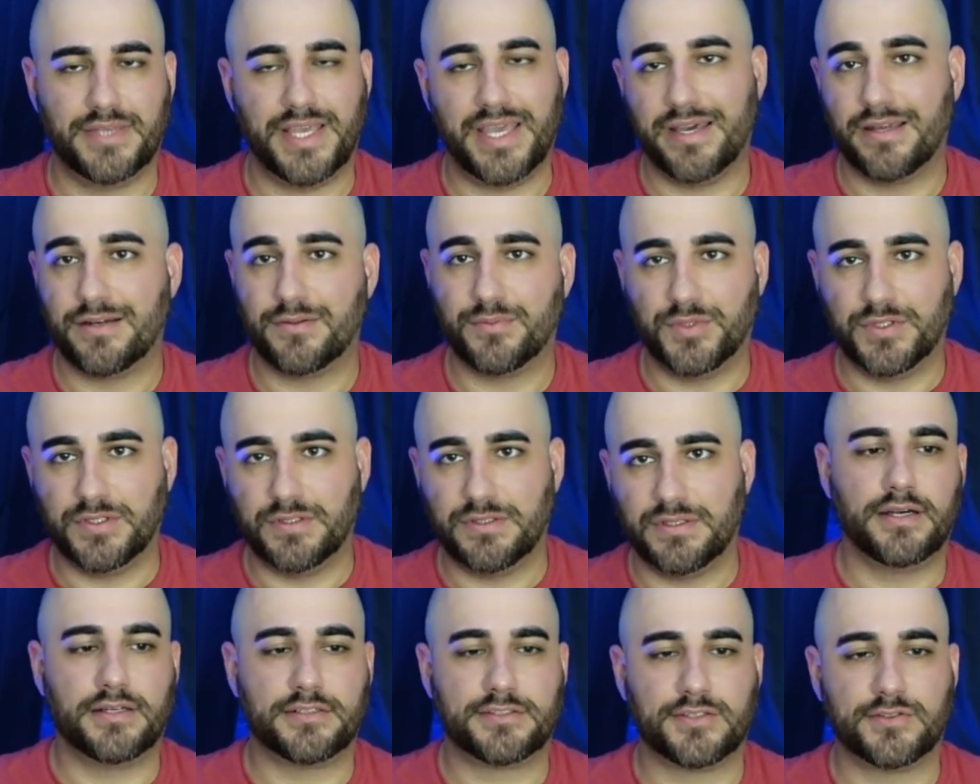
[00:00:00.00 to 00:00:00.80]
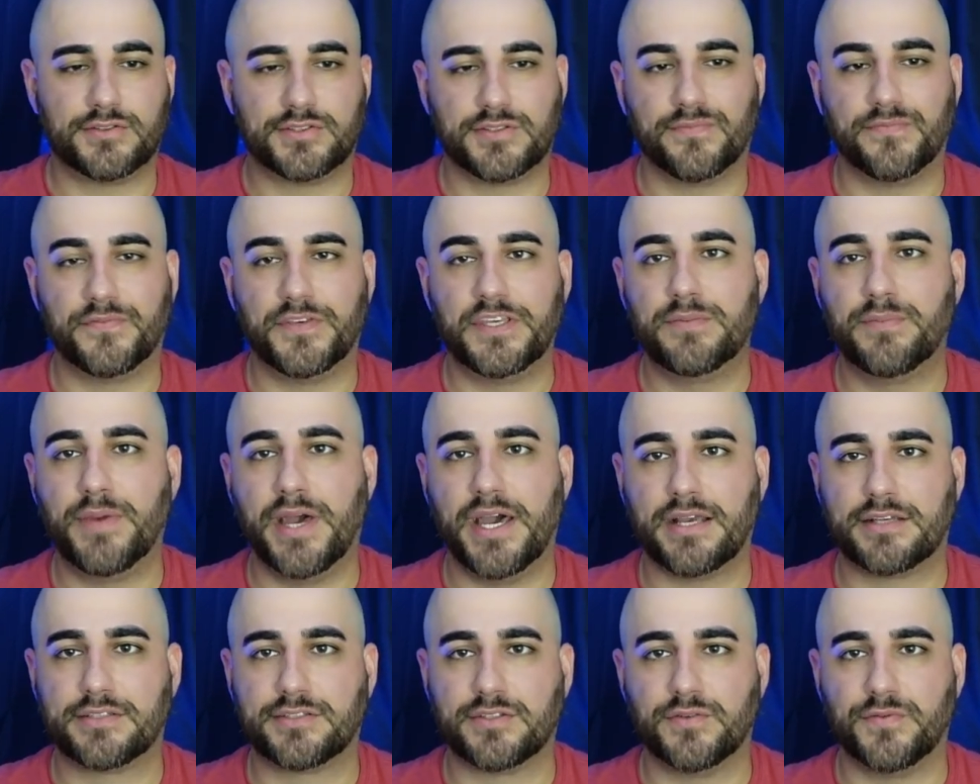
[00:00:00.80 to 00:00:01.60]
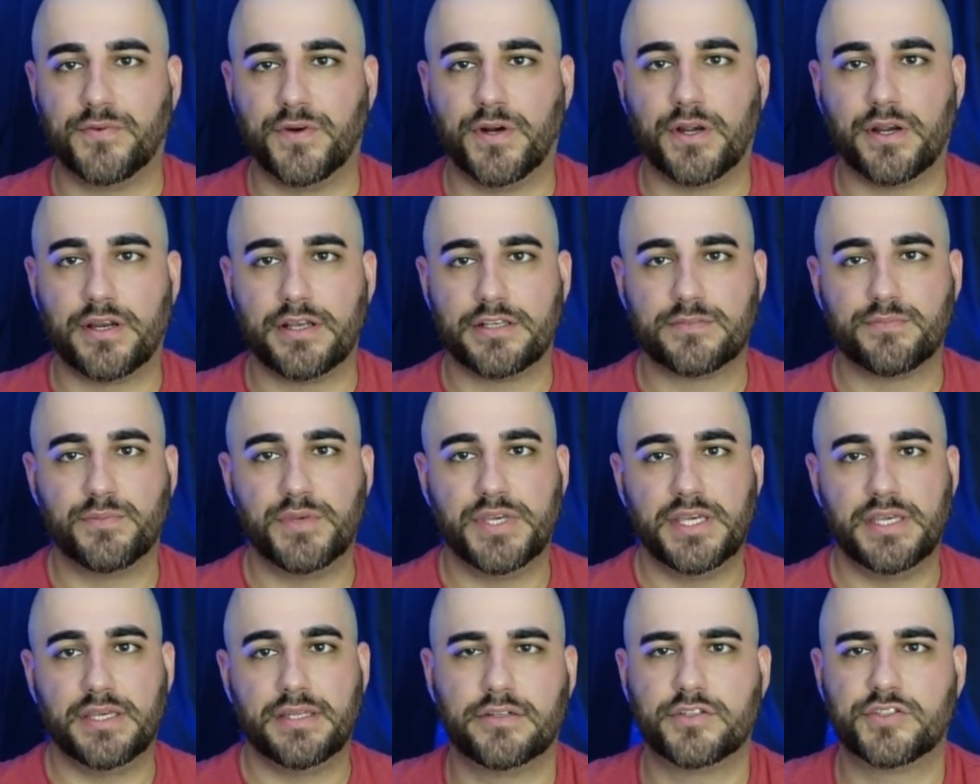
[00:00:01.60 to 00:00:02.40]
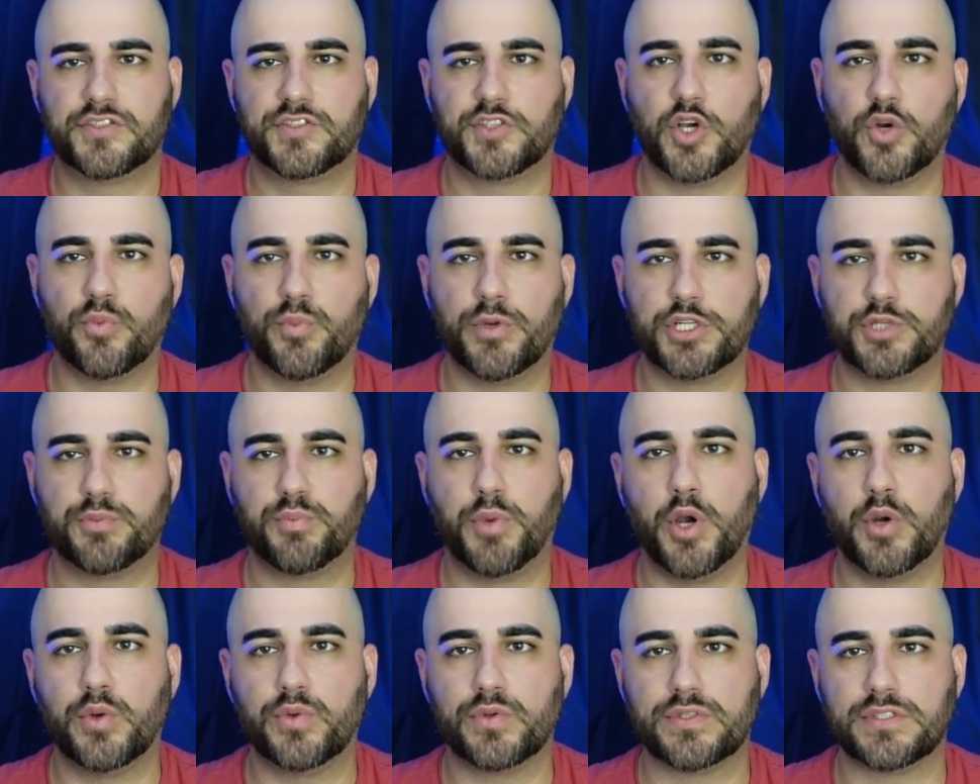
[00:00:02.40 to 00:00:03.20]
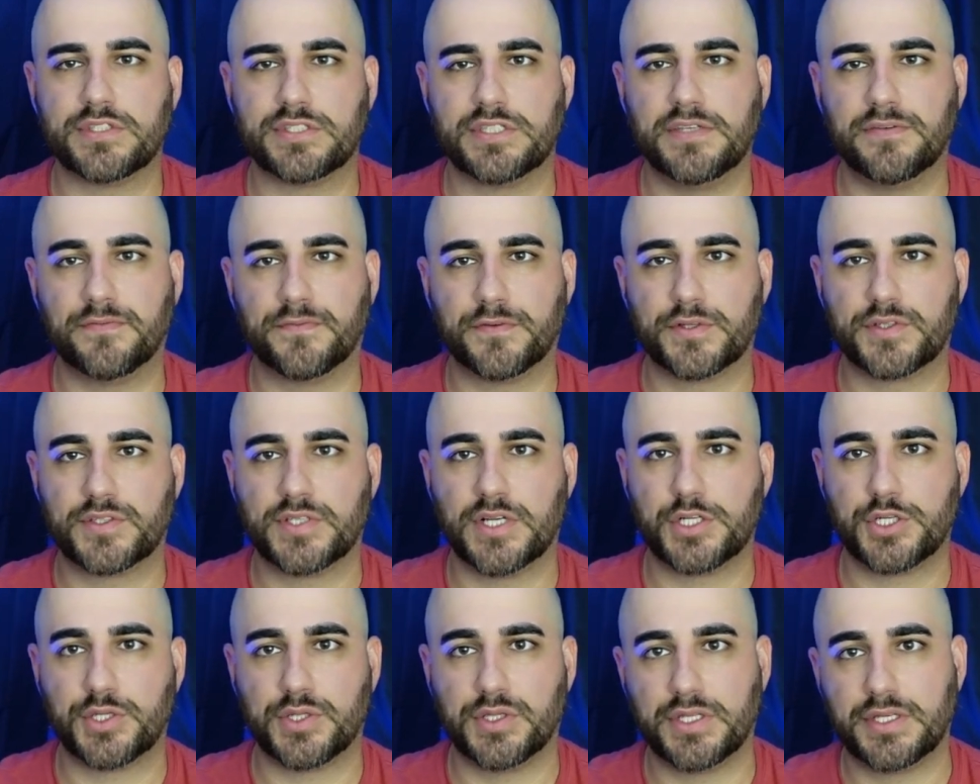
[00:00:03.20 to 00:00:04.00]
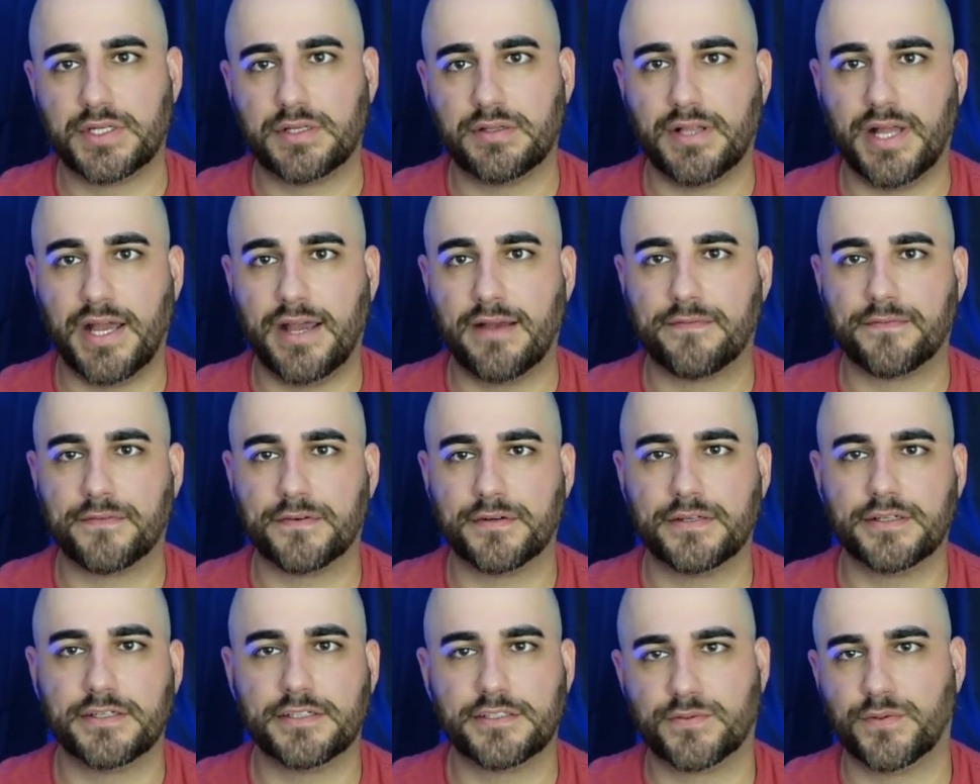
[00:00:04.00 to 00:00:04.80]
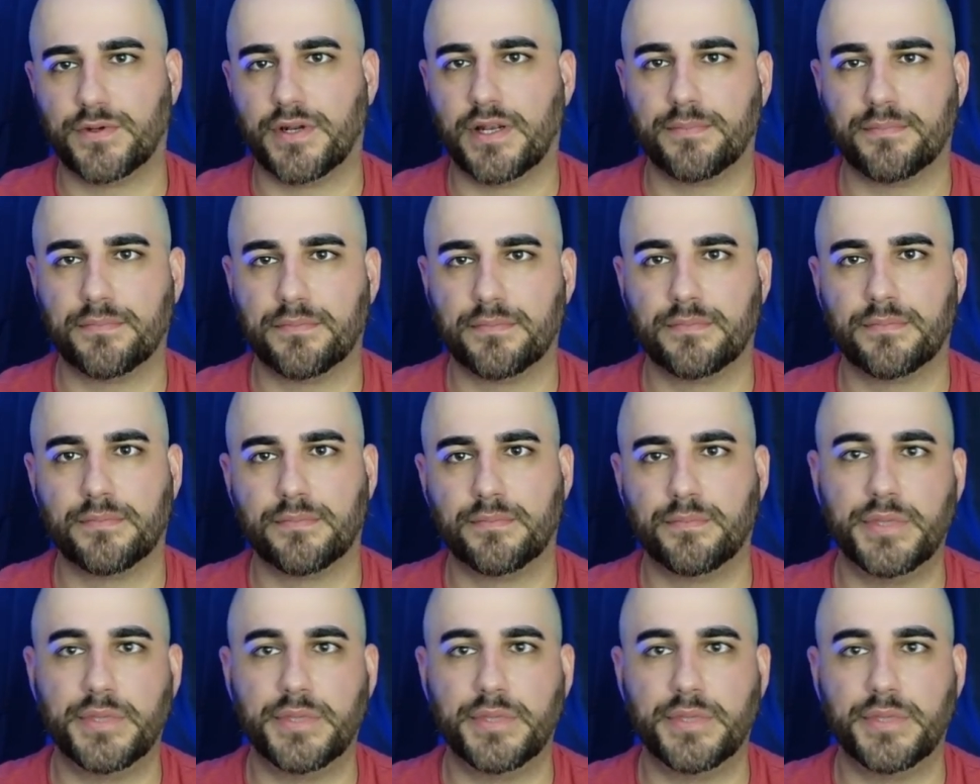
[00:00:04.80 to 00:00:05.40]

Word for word: edible. Uh, so some feedback so far has been there's so much potency for such little effort is what I'm